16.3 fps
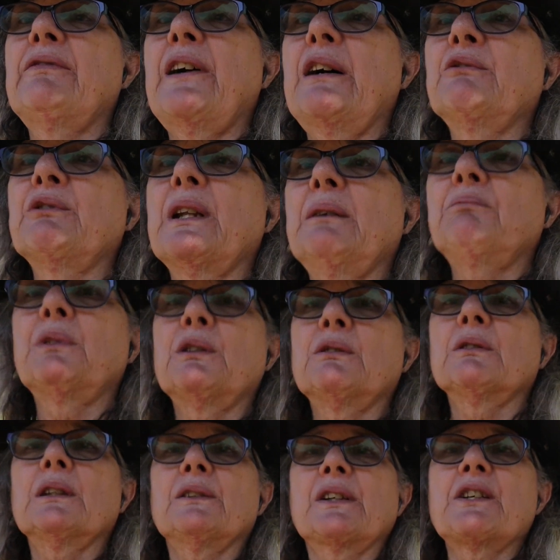found them
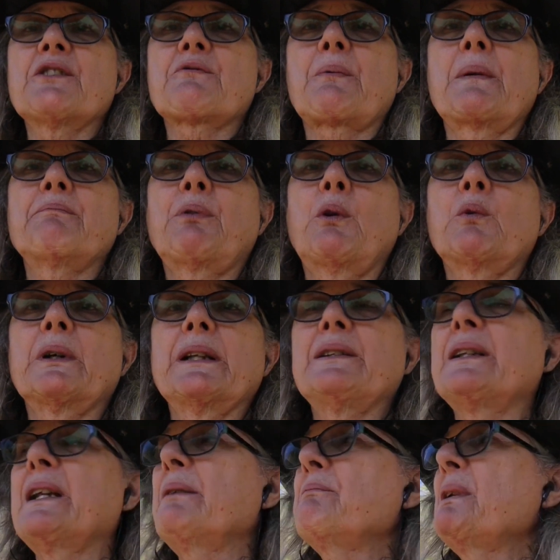or at least
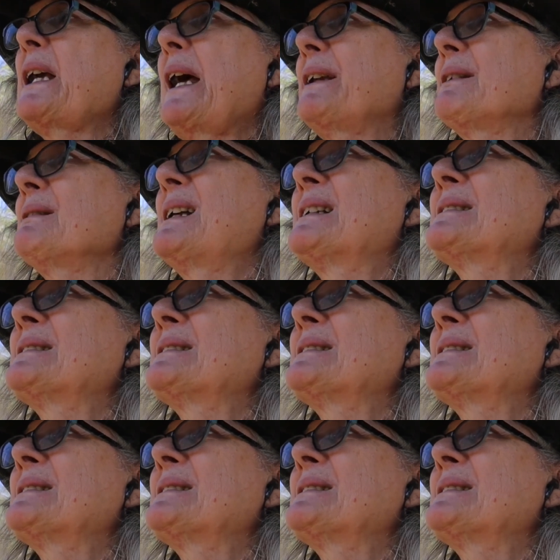reported them yet.